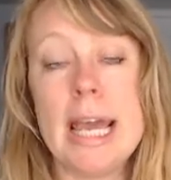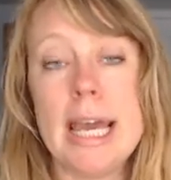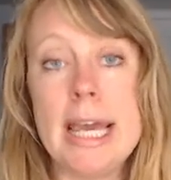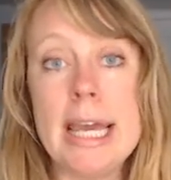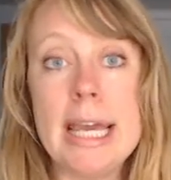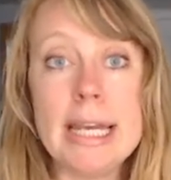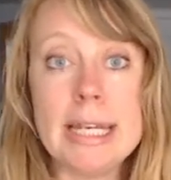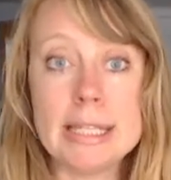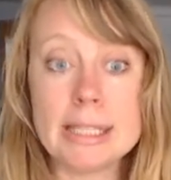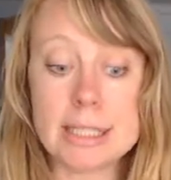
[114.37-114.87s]

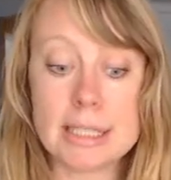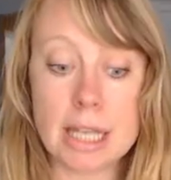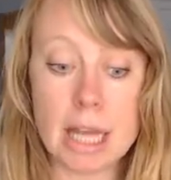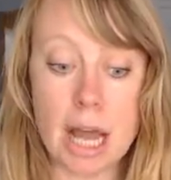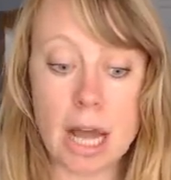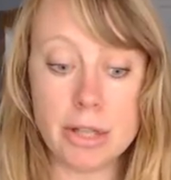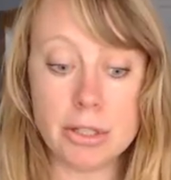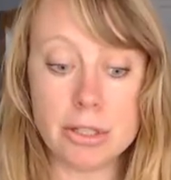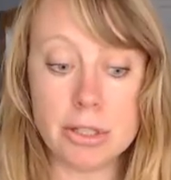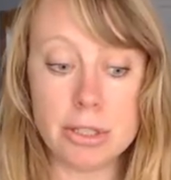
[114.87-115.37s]
is
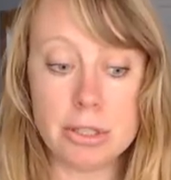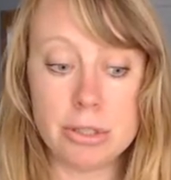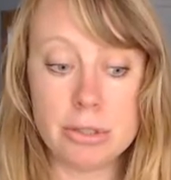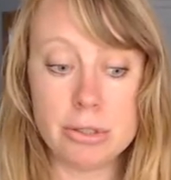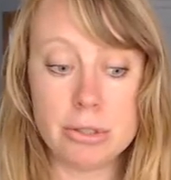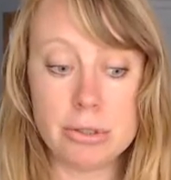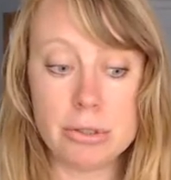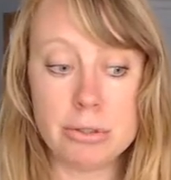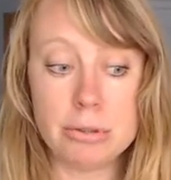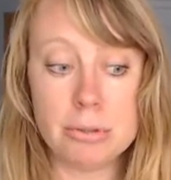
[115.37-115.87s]

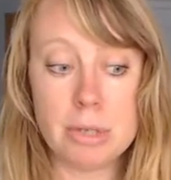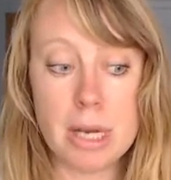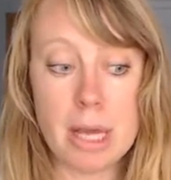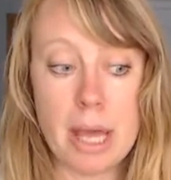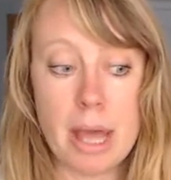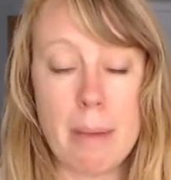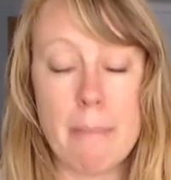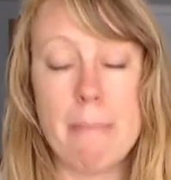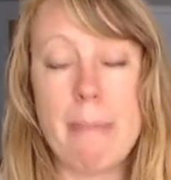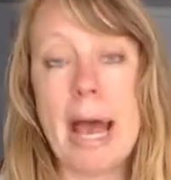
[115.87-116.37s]
to
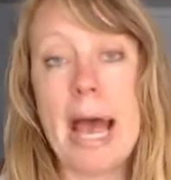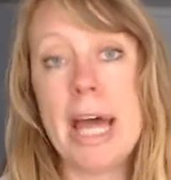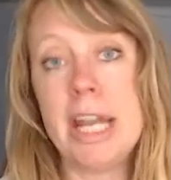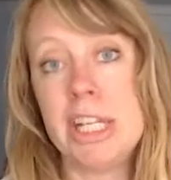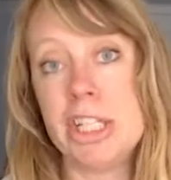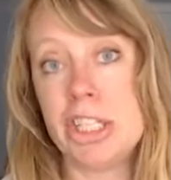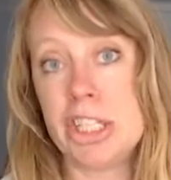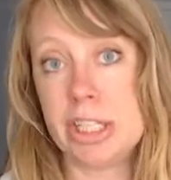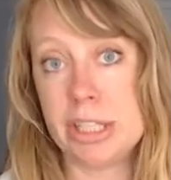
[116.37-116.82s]
manage